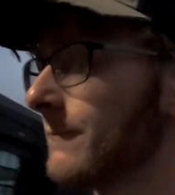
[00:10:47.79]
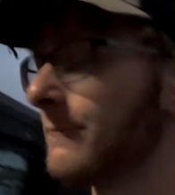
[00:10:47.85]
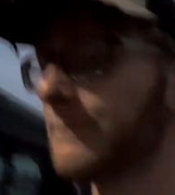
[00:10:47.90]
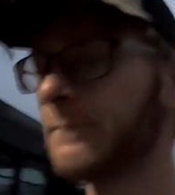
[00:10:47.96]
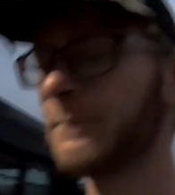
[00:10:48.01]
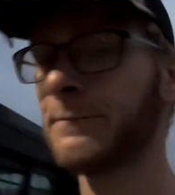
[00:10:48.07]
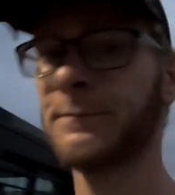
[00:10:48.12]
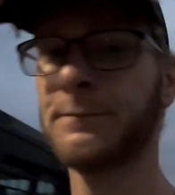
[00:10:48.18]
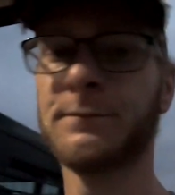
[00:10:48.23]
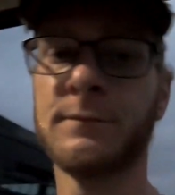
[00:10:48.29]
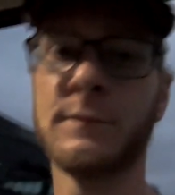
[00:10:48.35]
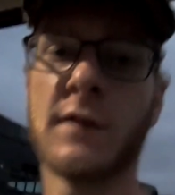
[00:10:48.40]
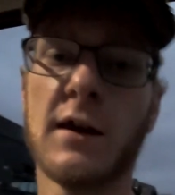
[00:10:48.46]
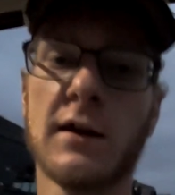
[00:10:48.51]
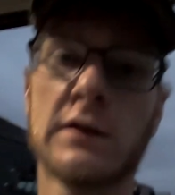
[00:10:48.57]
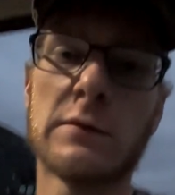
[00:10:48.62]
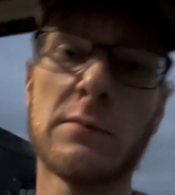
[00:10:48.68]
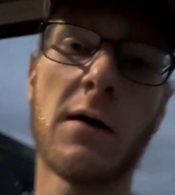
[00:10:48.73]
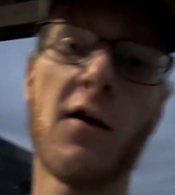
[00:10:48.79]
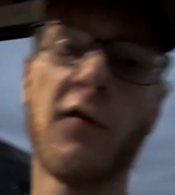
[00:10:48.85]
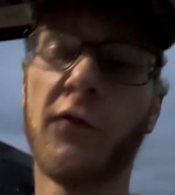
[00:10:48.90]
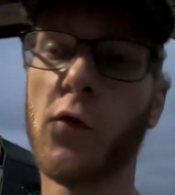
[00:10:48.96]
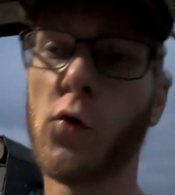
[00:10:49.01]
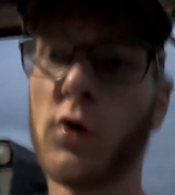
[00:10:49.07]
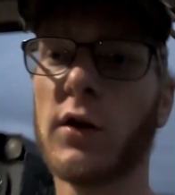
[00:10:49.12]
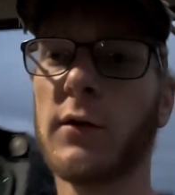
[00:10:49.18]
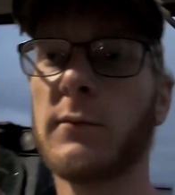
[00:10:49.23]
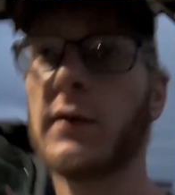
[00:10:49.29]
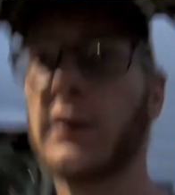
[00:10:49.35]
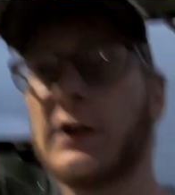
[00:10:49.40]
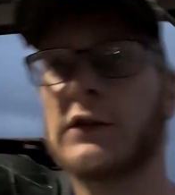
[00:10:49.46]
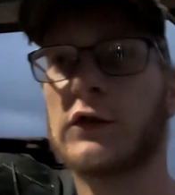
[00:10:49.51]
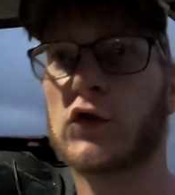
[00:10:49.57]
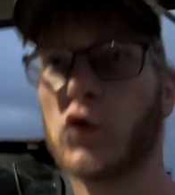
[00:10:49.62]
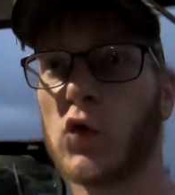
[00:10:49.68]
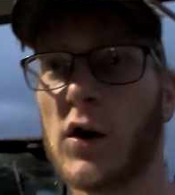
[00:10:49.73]
It takes about 40
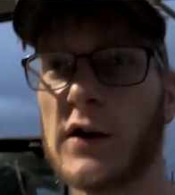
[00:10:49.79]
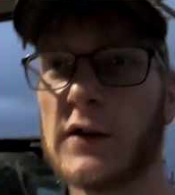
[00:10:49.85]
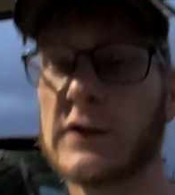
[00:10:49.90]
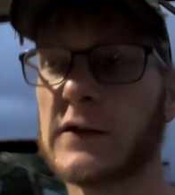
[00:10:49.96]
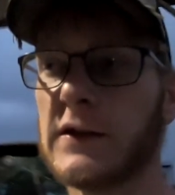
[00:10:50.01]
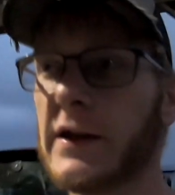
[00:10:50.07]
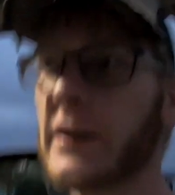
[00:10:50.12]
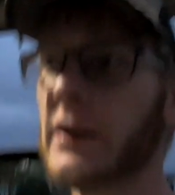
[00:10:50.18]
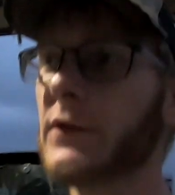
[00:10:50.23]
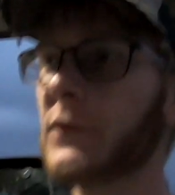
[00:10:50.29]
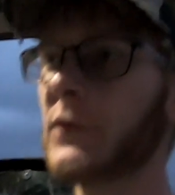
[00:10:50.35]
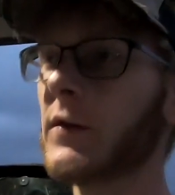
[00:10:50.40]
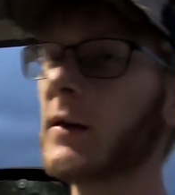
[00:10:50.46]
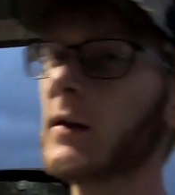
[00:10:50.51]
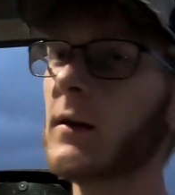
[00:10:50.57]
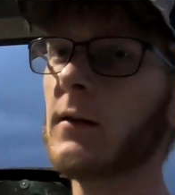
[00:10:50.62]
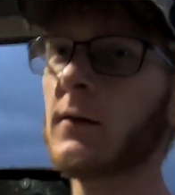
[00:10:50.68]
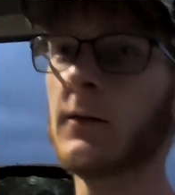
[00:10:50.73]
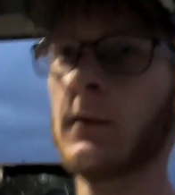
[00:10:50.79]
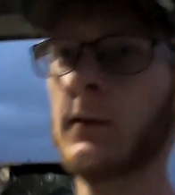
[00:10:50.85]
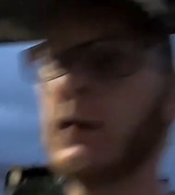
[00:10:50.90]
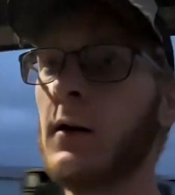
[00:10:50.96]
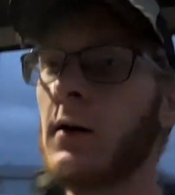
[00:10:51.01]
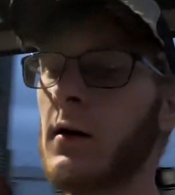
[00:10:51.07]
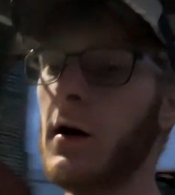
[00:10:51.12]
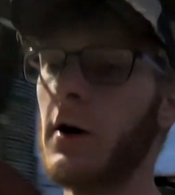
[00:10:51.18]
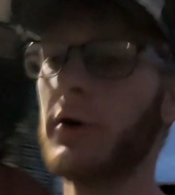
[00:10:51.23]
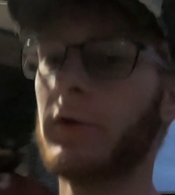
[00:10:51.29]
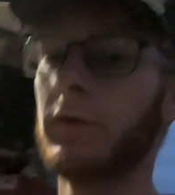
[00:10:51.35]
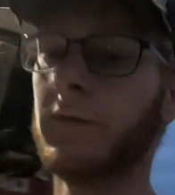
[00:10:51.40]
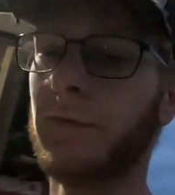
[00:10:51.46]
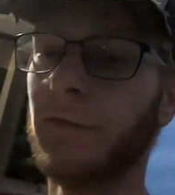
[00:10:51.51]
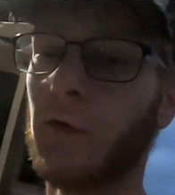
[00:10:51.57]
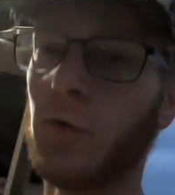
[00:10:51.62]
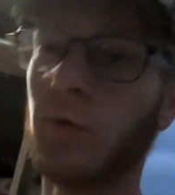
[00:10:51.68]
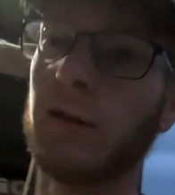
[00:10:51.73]
minutes twice a day to feed
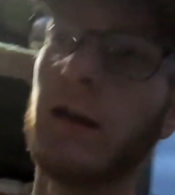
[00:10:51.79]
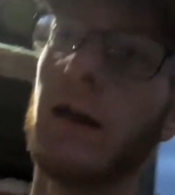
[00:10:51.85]
140